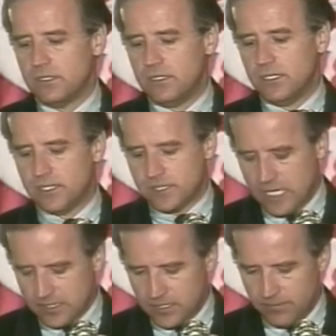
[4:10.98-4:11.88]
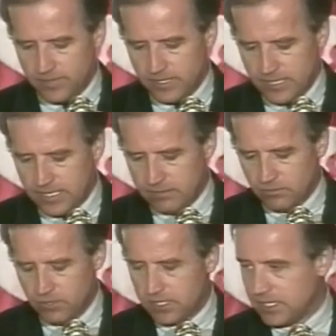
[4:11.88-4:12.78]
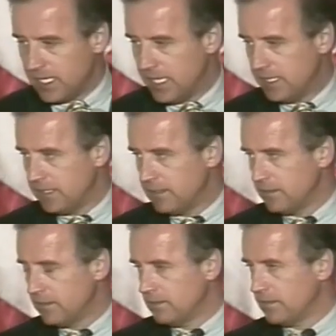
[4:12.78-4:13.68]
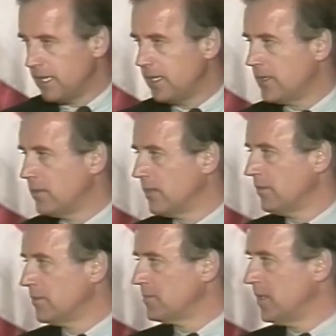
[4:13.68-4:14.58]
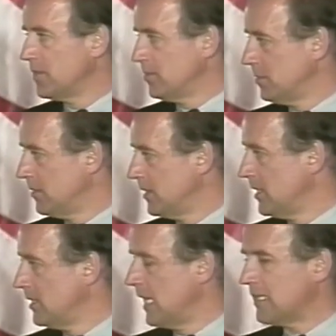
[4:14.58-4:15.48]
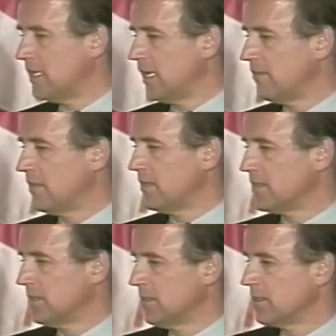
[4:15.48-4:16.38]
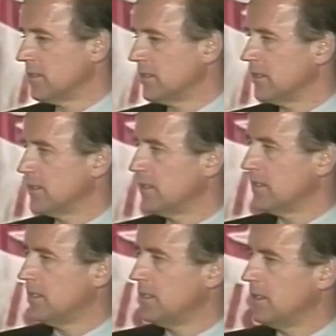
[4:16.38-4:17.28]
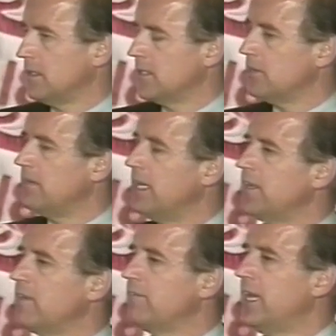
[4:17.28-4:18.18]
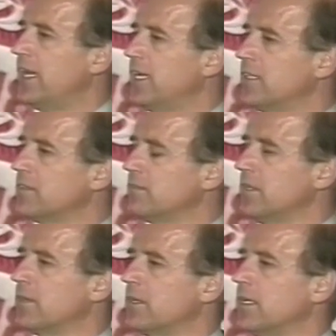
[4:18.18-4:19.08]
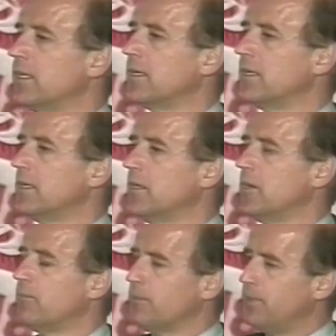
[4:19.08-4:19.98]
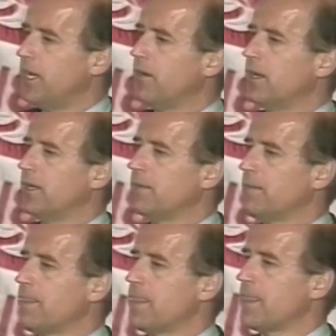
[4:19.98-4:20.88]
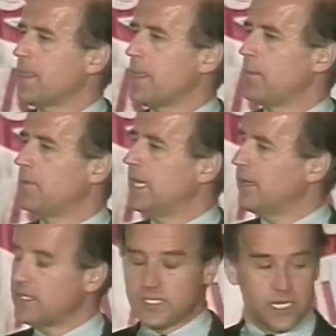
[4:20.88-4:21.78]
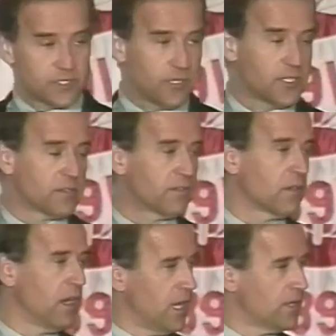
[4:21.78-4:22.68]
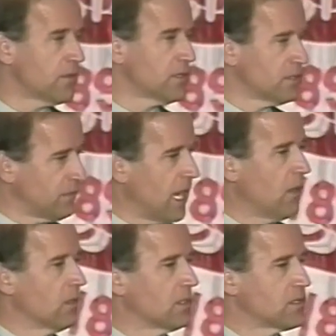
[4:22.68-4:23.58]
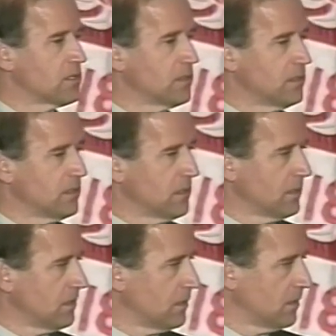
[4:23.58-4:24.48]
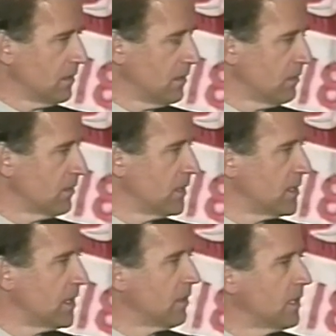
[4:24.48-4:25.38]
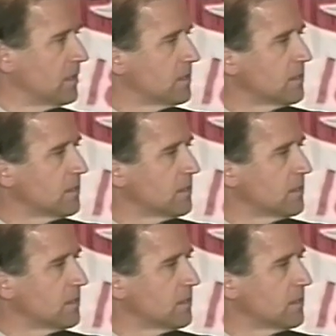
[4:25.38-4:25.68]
It is not something that one can, with any degree of responsibility, not take very seriously. So I've had the advantage of literally preparing, without exaggeration, for hundreds of hours for these hearings.